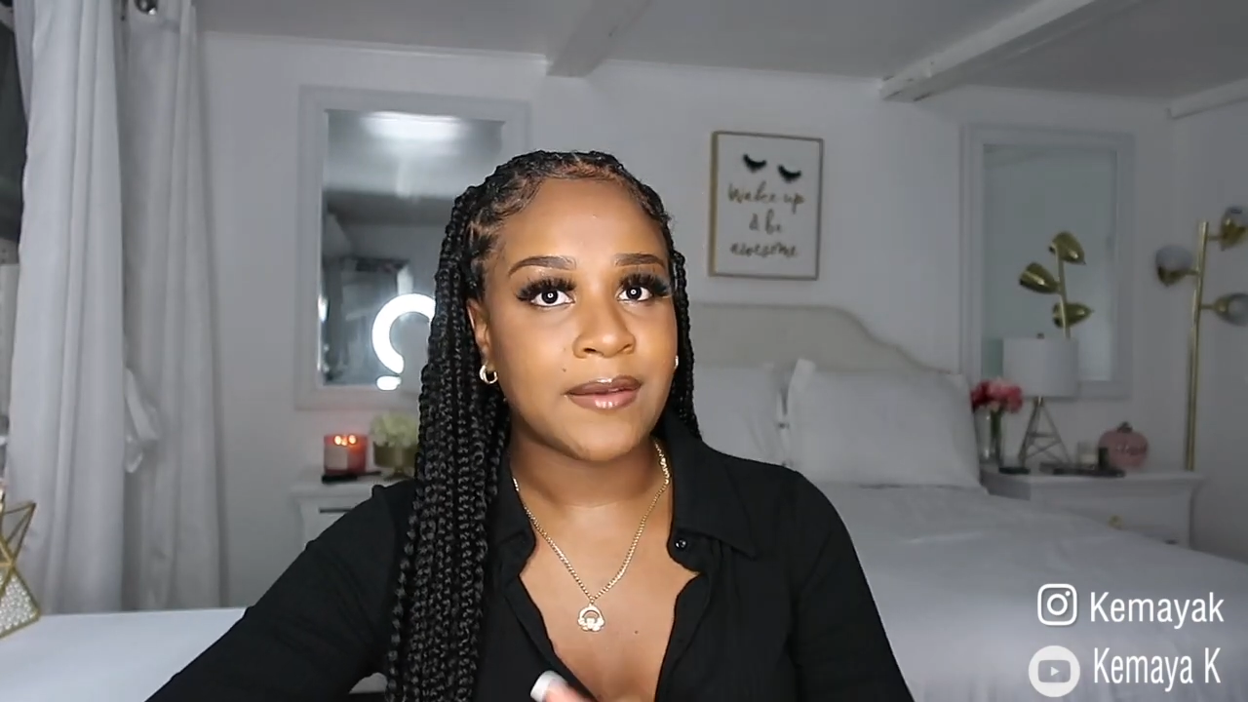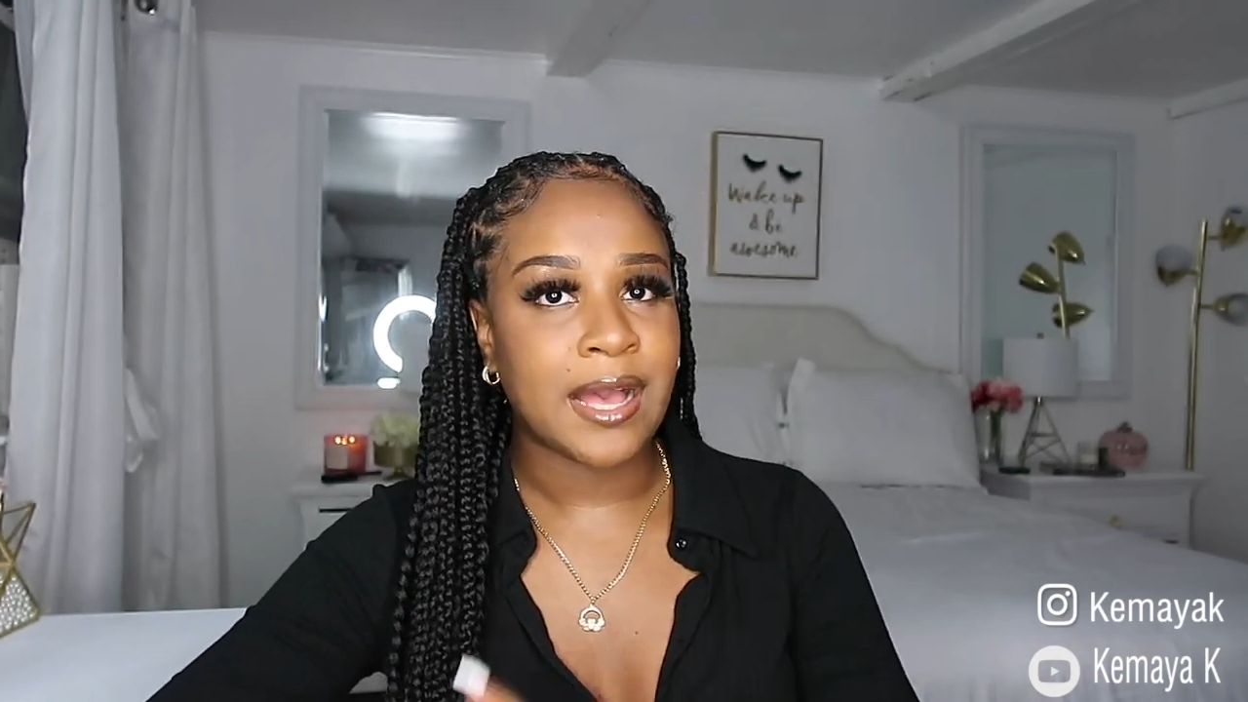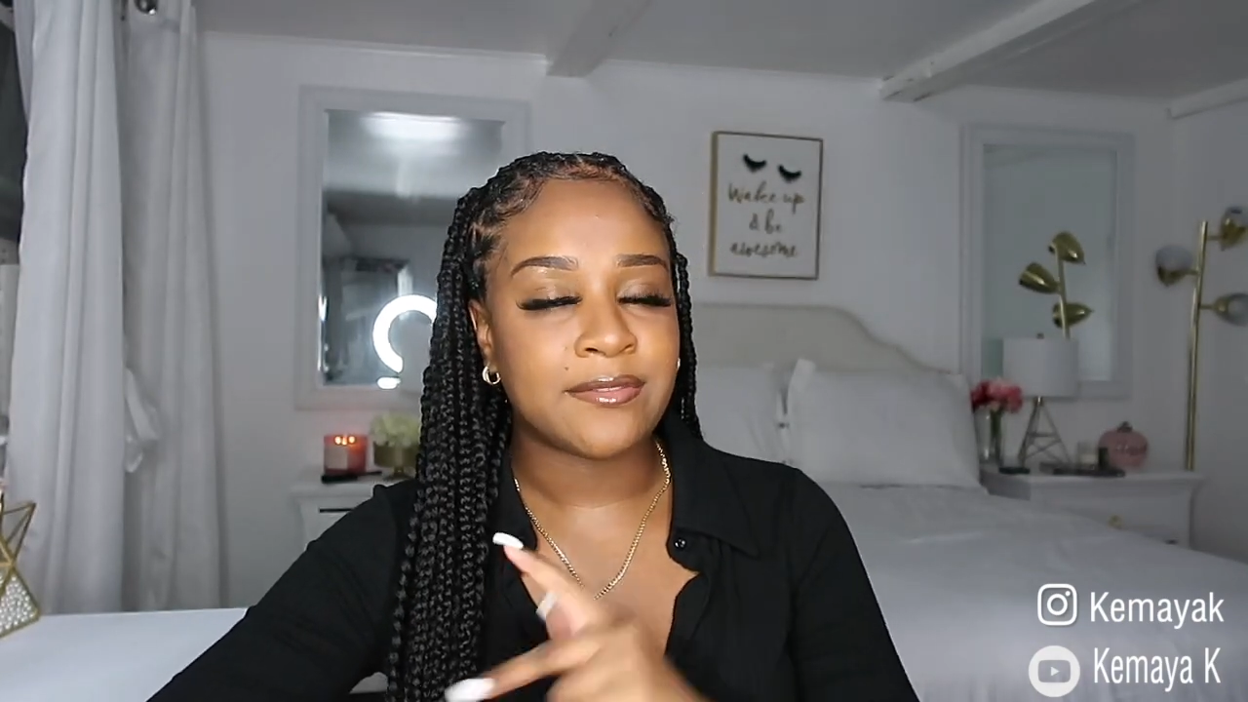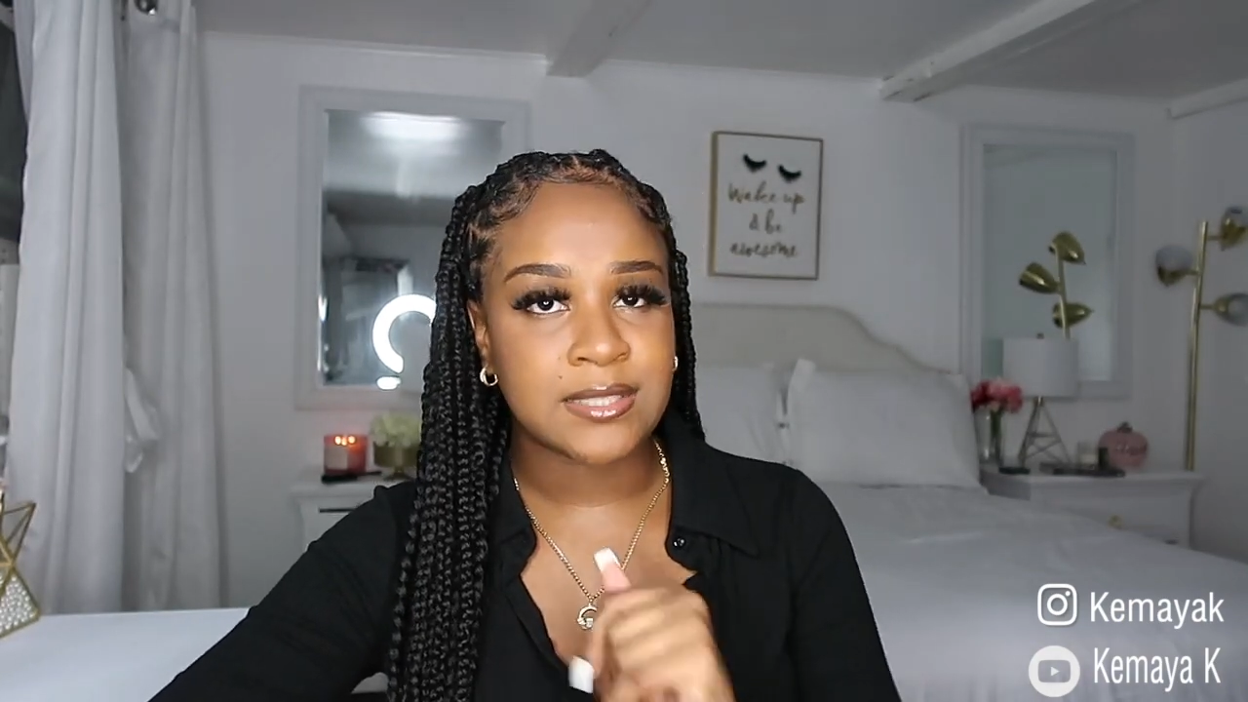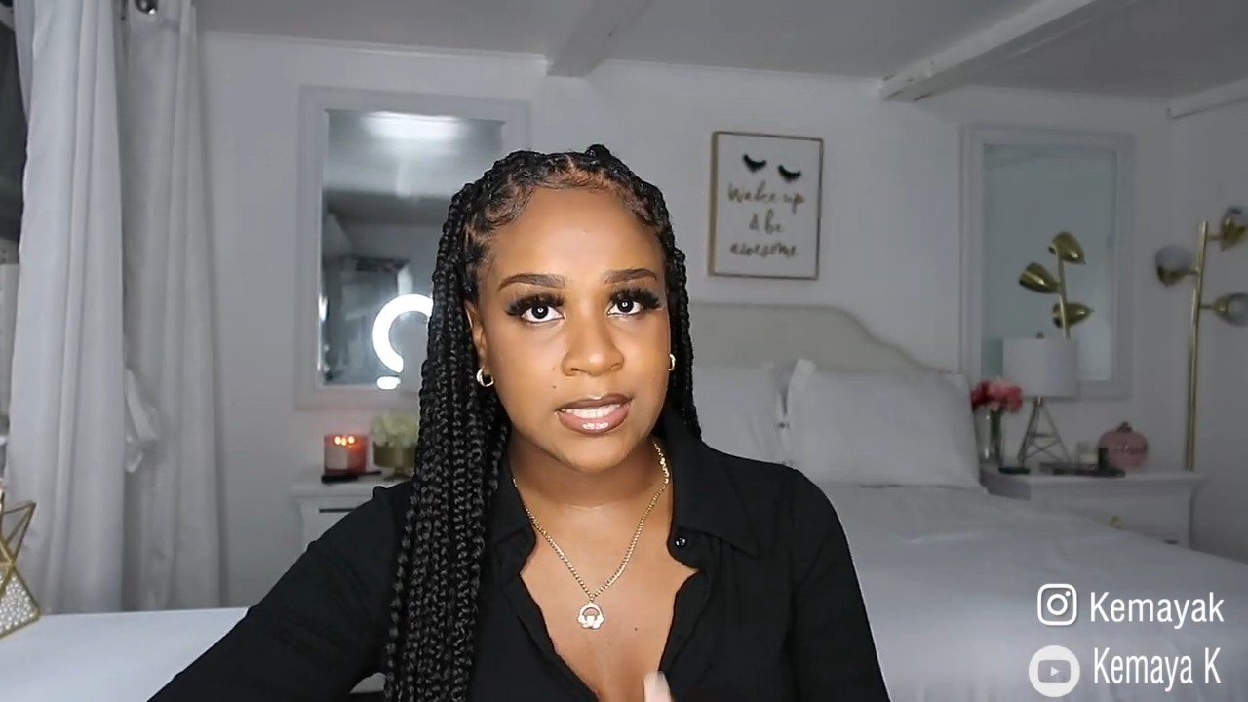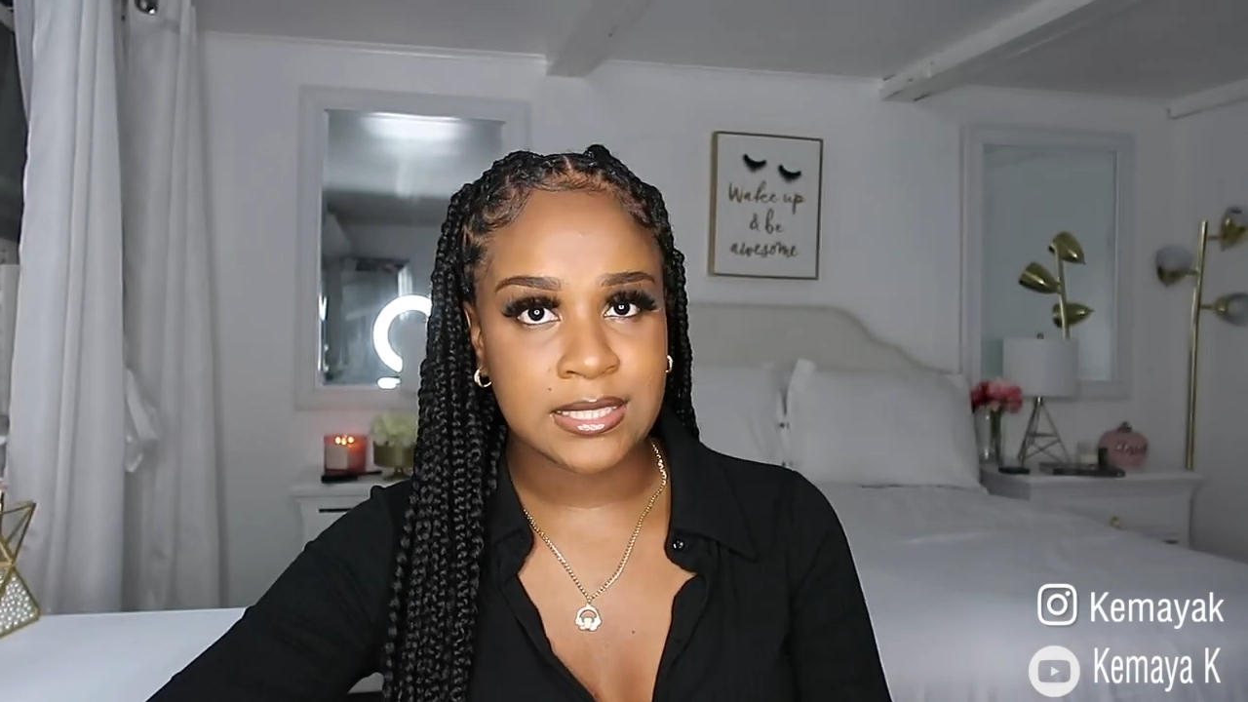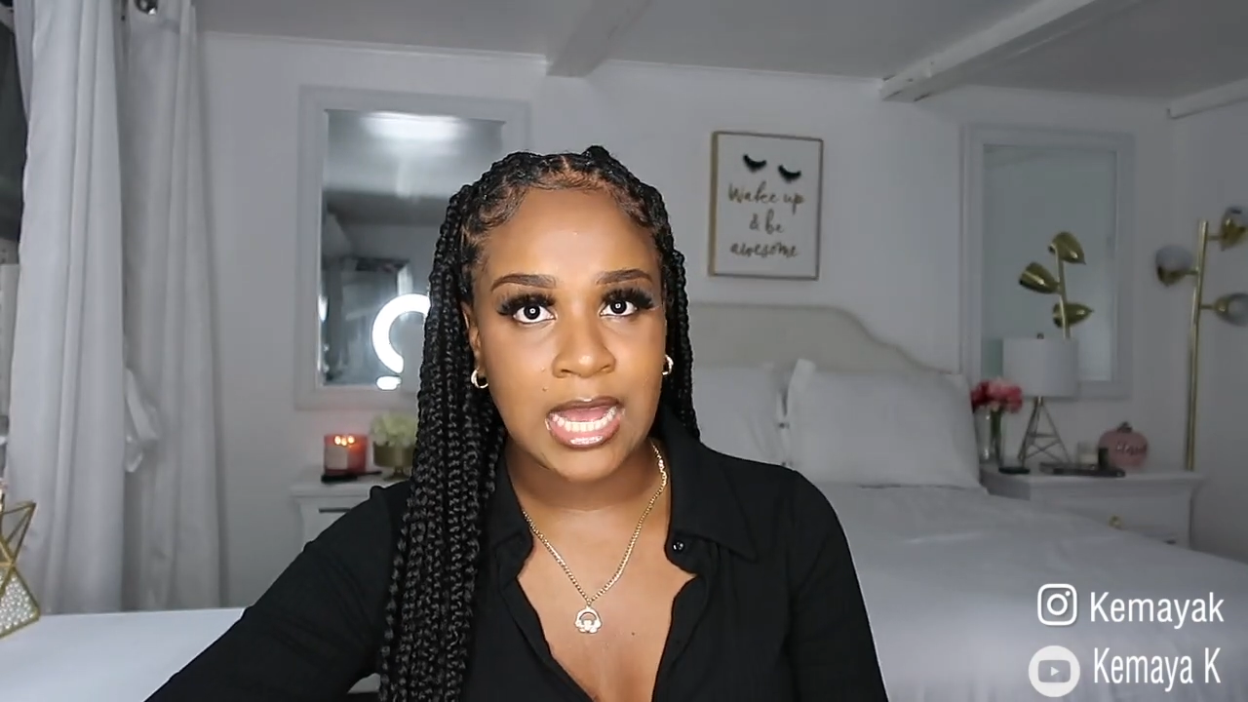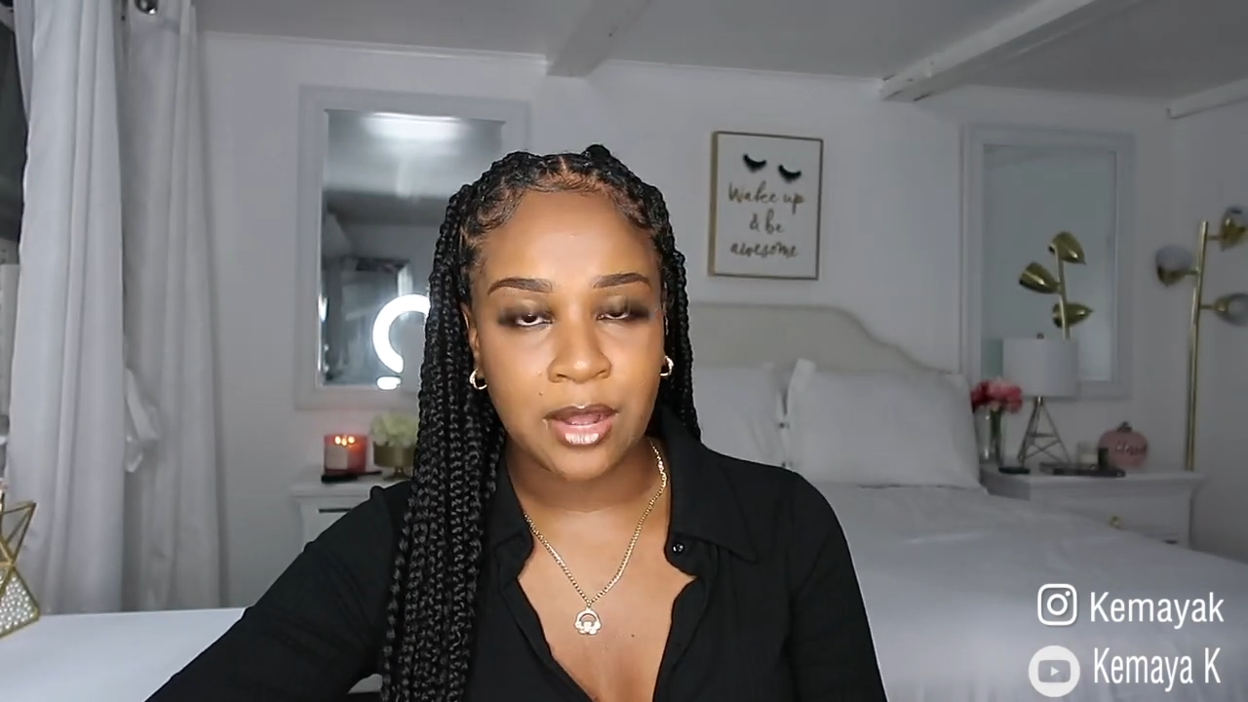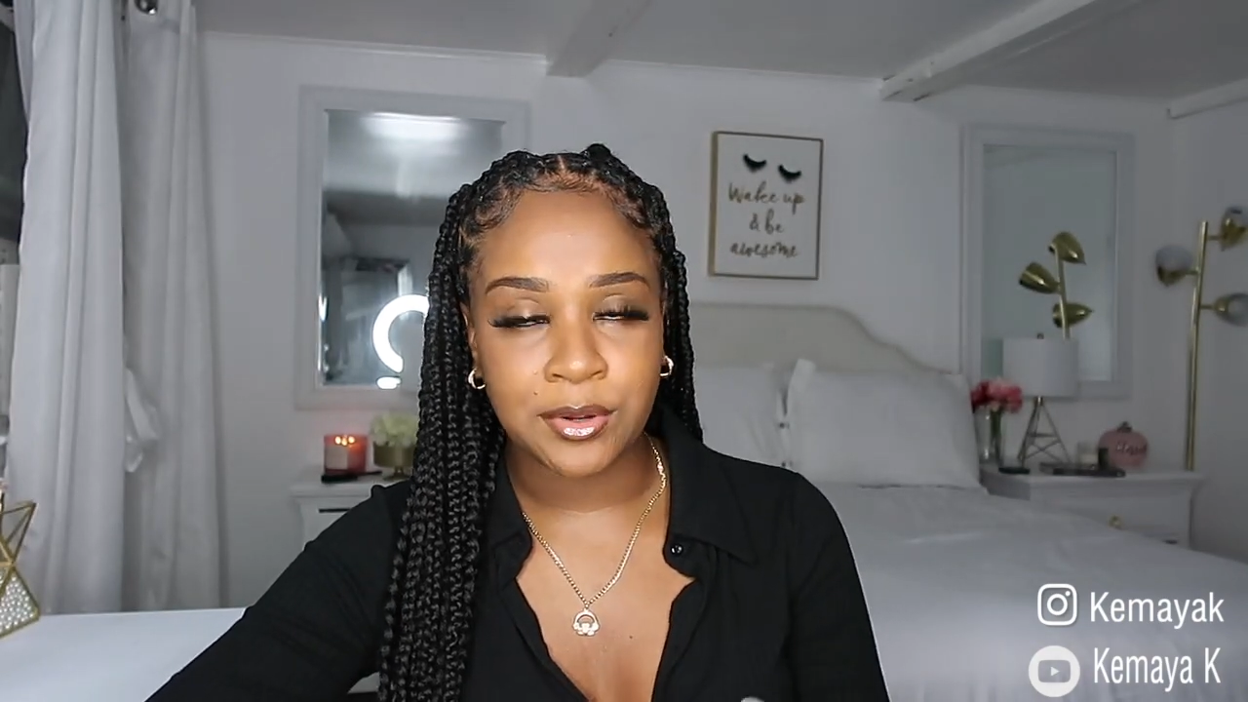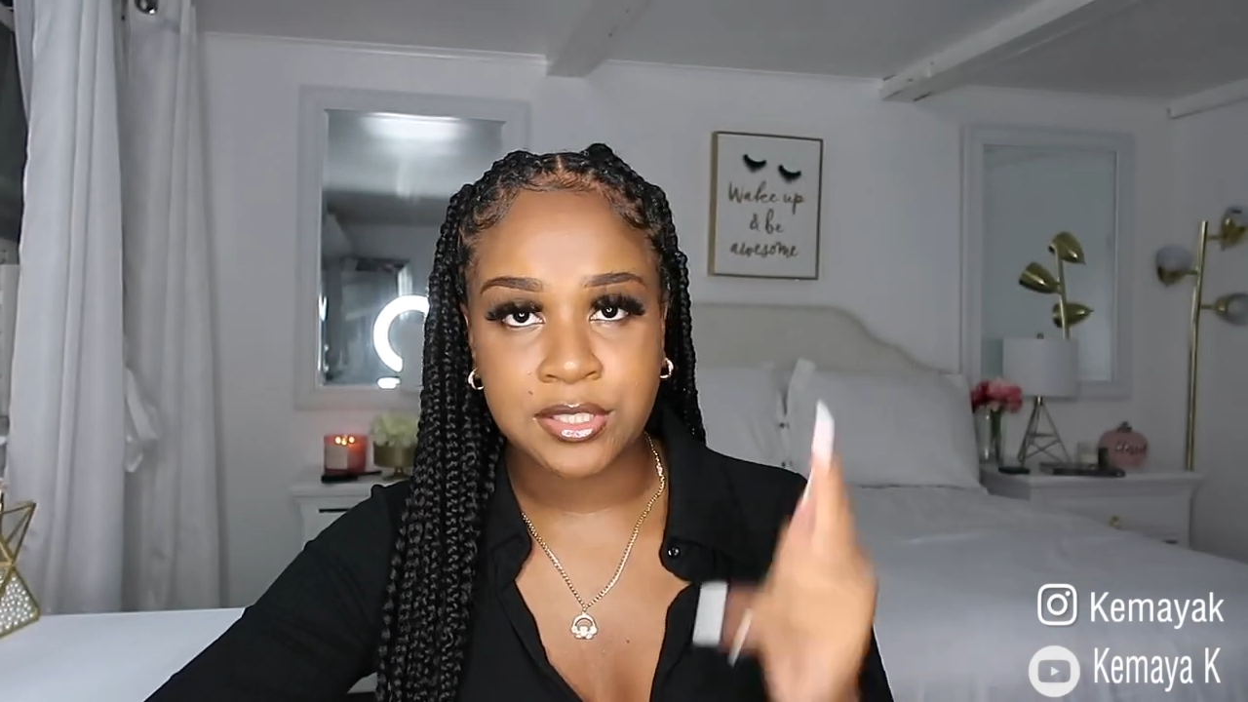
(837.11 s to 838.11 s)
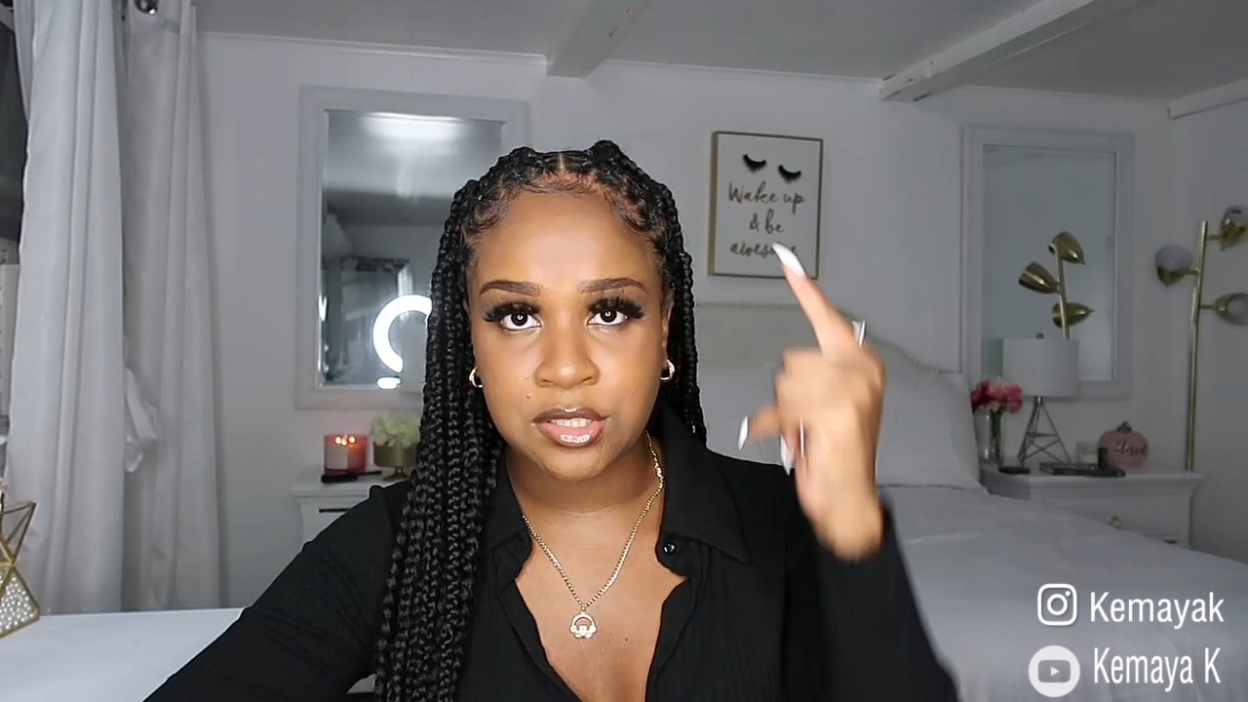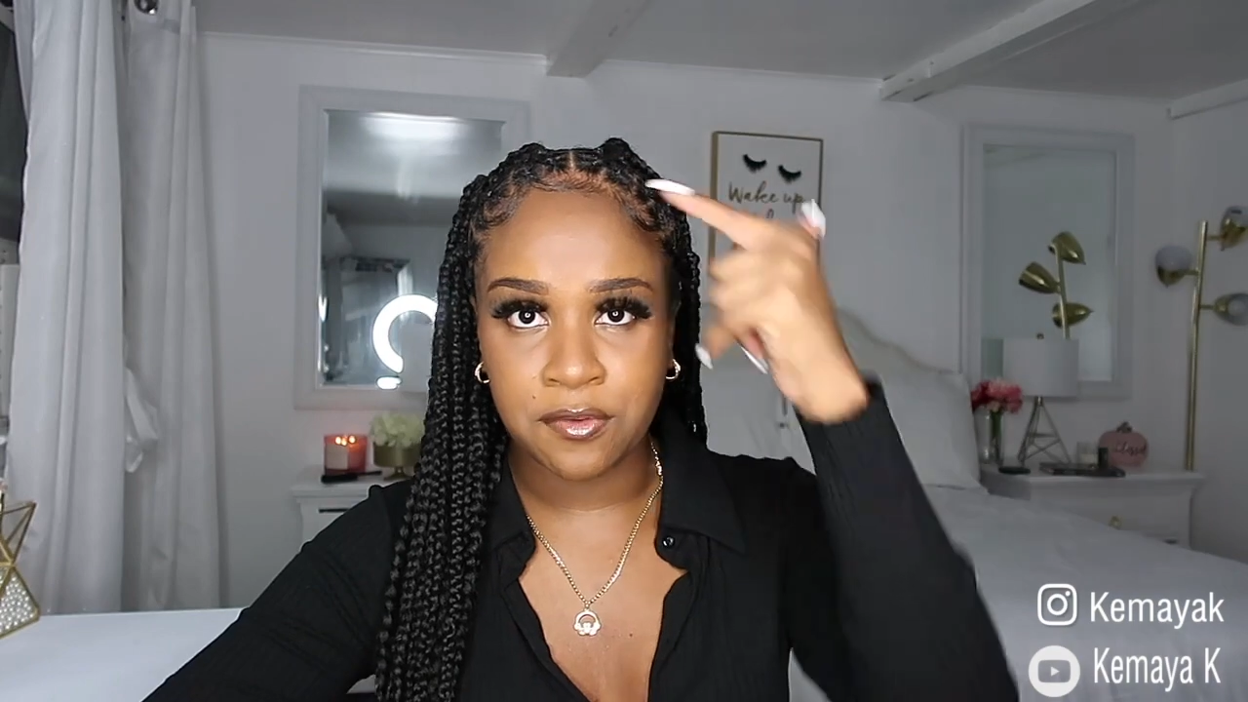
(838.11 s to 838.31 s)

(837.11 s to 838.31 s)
5-6 hours.